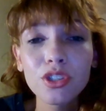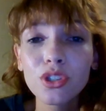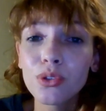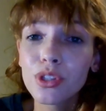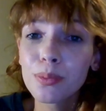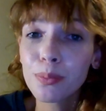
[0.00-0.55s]

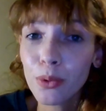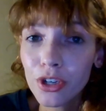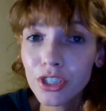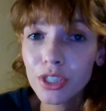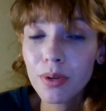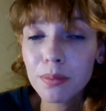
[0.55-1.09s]
choose the
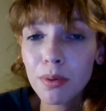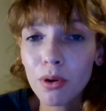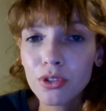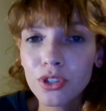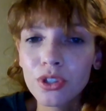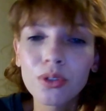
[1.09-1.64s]
board you want to
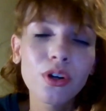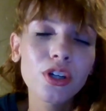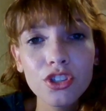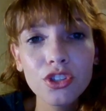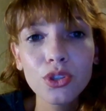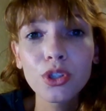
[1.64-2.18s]
post to,
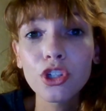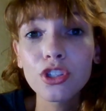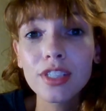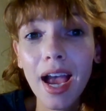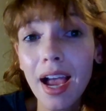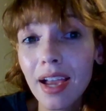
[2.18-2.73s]
do your
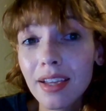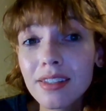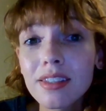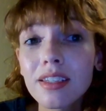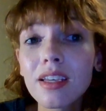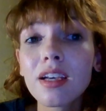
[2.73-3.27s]

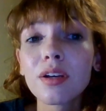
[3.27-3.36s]
tags.